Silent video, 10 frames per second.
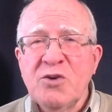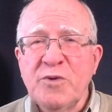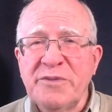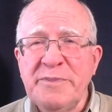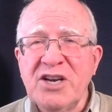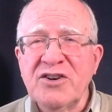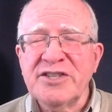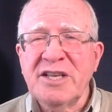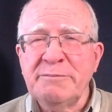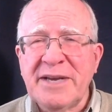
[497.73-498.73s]
with
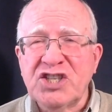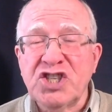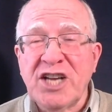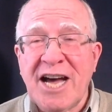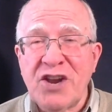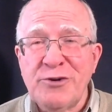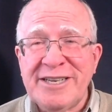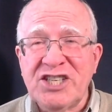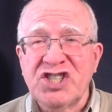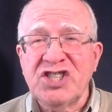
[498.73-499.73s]
mirrors that measured 100
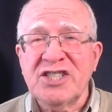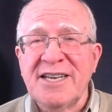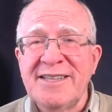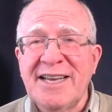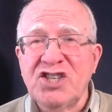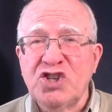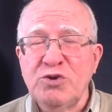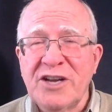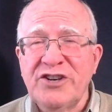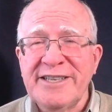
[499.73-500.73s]
inches and then
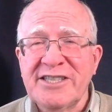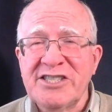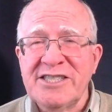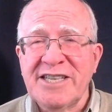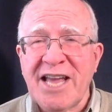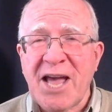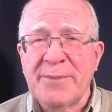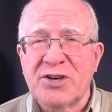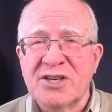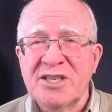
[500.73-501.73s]
200 inches in
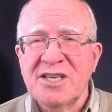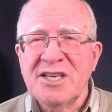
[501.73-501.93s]
diameter.